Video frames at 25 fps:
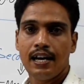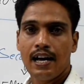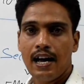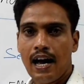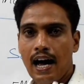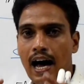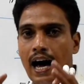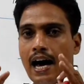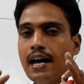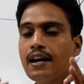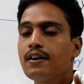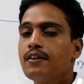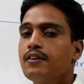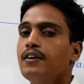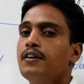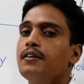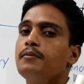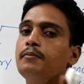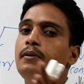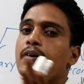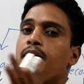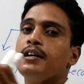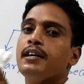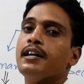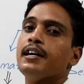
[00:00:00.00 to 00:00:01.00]
are
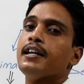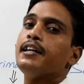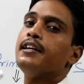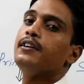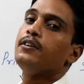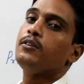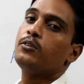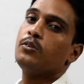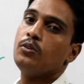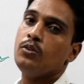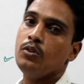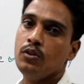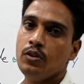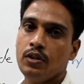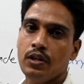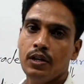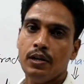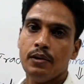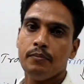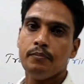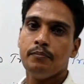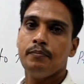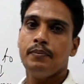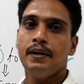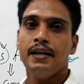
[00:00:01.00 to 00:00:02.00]
converted
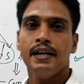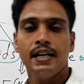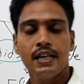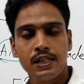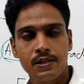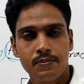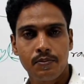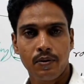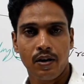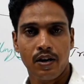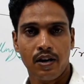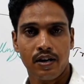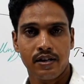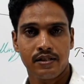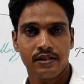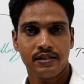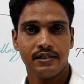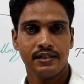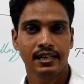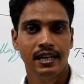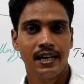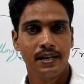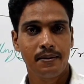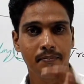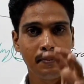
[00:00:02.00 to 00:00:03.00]
into finished product.
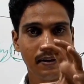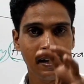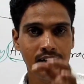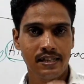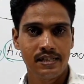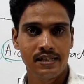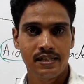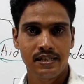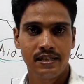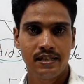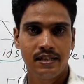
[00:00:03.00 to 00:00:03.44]
That means